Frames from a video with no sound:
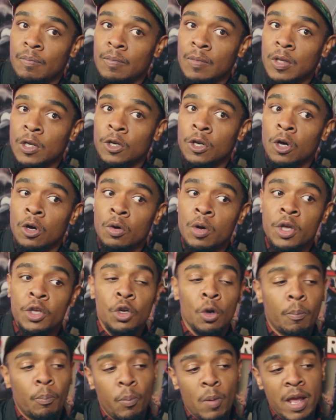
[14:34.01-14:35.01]

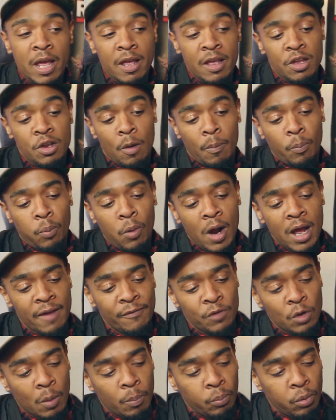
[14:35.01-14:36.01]

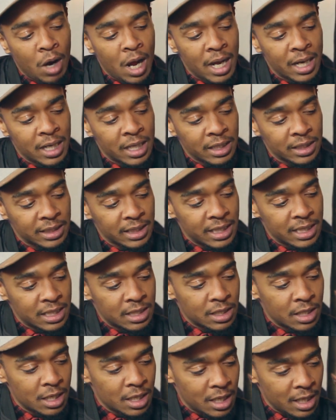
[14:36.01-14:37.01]
If your product is
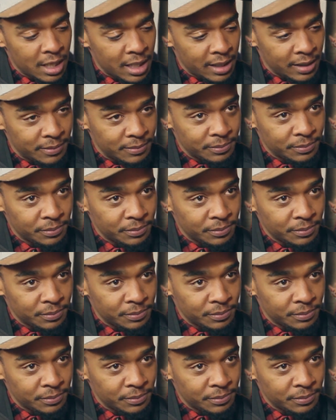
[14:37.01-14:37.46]
good,